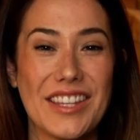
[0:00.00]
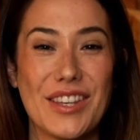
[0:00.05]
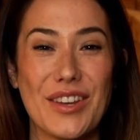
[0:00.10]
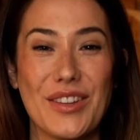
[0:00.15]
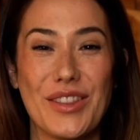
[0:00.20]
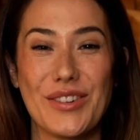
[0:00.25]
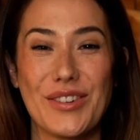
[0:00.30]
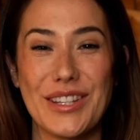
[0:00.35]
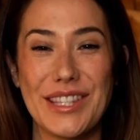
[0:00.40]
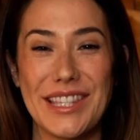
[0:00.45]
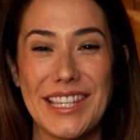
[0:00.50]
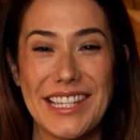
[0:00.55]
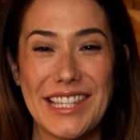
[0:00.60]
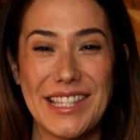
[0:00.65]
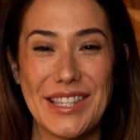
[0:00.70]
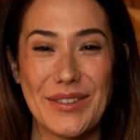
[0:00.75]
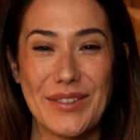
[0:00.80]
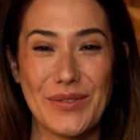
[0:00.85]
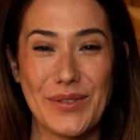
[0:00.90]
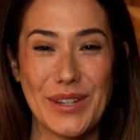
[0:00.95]
So there was
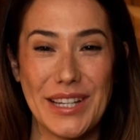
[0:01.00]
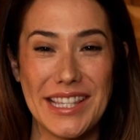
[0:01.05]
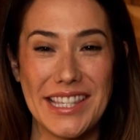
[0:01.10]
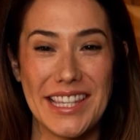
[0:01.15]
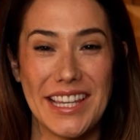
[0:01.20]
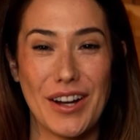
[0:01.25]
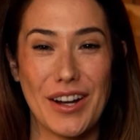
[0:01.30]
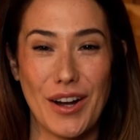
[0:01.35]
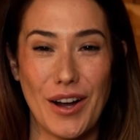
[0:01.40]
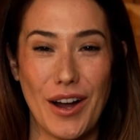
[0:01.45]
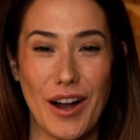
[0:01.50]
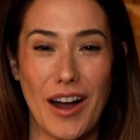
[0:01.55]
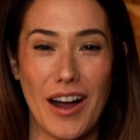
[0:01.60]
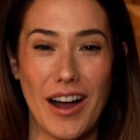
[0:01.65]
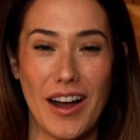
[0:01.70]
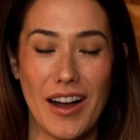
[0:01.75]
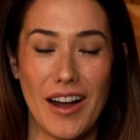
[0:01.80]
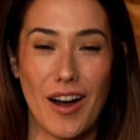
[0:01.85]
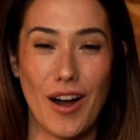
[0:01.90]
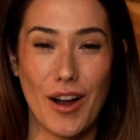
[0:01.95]
this recent
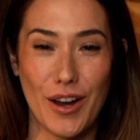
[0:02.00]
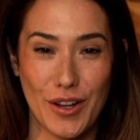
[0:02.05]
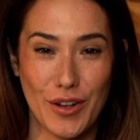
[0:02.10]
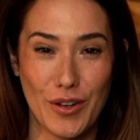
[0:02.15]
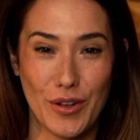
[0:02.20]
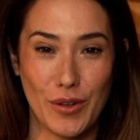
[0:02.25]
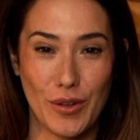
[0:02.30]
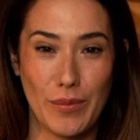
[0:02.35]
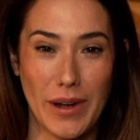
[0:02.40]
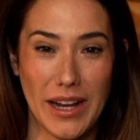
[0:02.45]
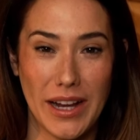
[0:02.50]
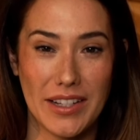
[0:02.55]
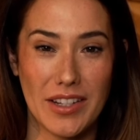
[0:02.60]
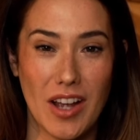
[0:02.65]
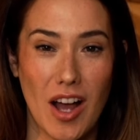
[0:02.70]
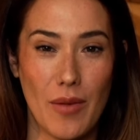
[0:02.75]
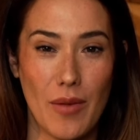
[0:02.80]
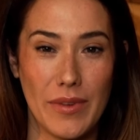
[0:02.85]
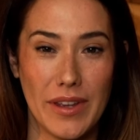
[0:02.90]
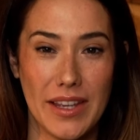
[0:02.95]
article by
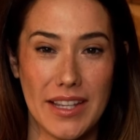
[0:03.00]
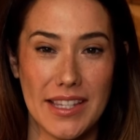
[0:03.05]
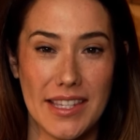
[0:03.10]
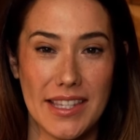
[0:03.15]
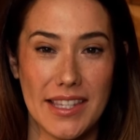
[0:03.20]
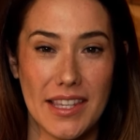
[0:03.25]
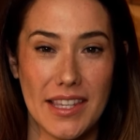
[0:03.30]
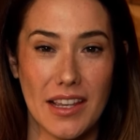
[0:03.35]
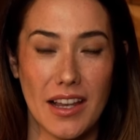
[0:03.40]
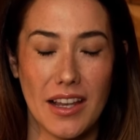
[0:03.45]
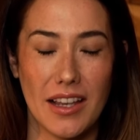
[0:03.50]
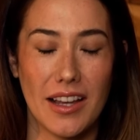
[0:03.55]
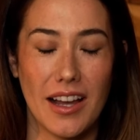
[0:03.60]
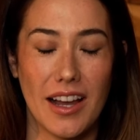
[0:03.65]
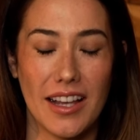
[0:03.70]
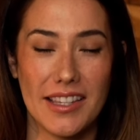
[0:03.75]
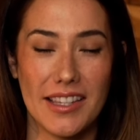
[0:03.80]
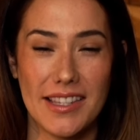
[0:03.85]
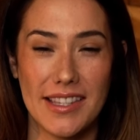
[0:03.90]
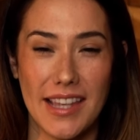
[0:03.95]
Thomas
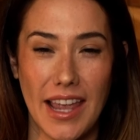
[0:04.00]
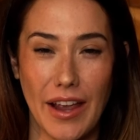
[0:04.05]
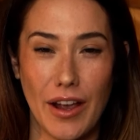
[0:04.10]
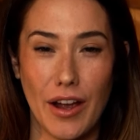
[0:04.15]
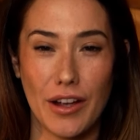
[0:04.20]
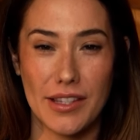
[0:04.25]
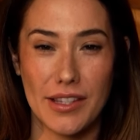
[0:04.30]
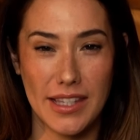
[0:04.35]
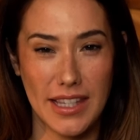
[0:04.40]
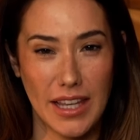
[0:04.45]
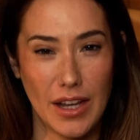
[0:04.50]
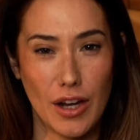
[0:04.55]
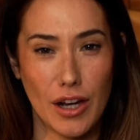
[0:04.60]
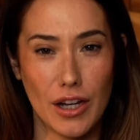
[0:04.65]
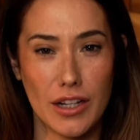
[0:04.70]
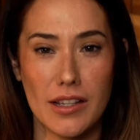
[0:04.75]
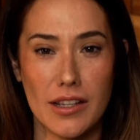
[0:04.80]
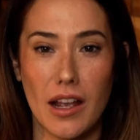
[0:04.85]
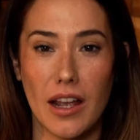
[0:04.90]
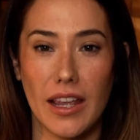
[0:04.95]

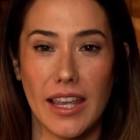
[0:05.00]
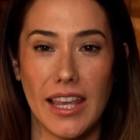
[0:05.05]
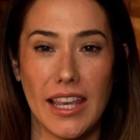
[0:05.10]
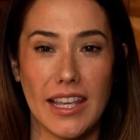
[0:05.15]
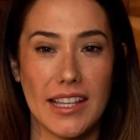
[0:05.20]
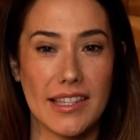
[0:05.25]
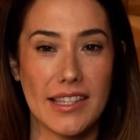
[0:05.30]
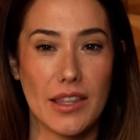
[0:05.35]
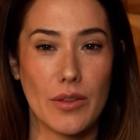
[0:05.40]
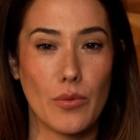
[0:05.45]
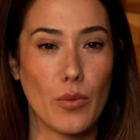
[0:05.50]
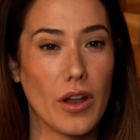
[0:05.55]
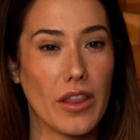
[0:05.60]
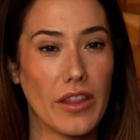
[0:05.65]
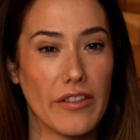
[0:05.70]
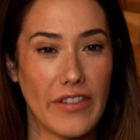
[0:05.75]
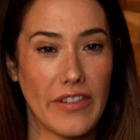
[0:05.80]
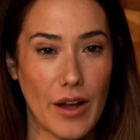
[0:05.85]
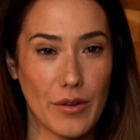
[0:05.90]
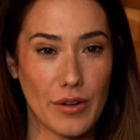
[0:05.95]
Seeger. He's one of
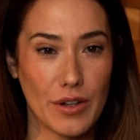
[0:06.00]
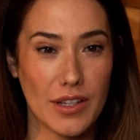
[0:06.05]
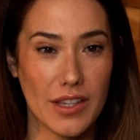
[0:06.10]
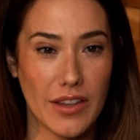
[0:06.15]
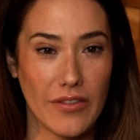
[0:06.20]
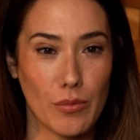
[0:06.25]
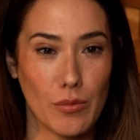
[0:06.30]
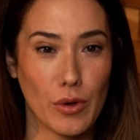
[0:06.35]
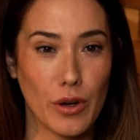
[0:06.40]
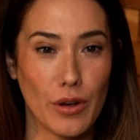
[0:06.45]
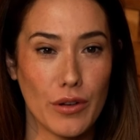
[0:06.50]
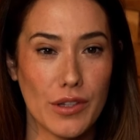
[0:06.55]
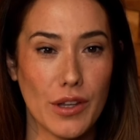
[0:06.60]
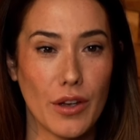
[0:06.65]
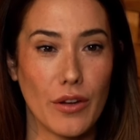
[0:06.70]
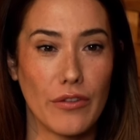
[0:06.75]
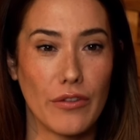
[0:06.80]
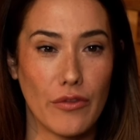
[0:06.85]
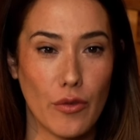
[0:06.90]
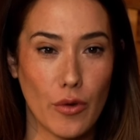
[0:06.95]
the founders of the
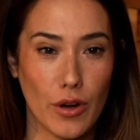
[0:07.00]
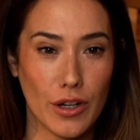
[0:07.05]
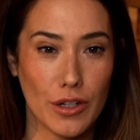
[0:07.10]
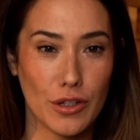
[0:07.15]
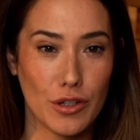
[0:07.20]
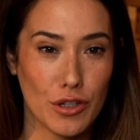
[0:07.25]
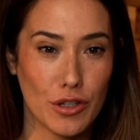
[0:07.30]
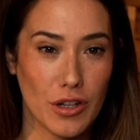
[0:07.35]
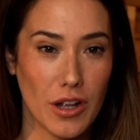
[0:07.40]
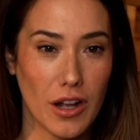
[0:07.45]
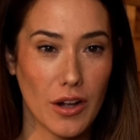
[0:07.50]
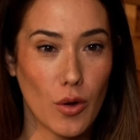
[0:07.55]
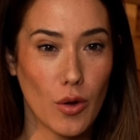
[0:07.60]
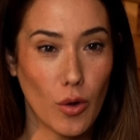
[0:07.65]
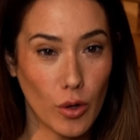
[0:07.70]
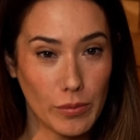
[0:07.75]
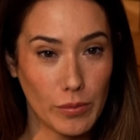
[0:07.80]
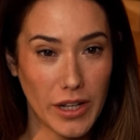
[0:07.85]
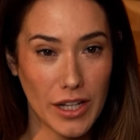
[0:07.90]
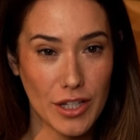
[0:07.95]
Morozco Forge
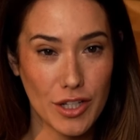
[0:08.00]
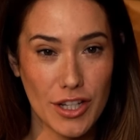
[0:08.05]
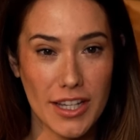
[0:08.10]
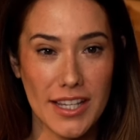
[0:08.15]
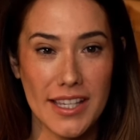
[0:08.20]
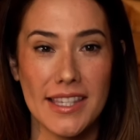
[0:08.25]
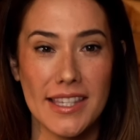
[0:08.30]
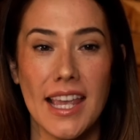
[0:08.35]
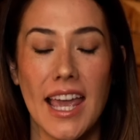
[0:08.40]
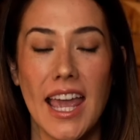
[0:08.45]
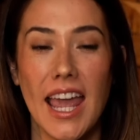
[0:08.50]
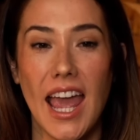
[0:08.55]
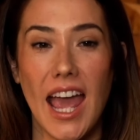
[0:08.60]
cold plunges.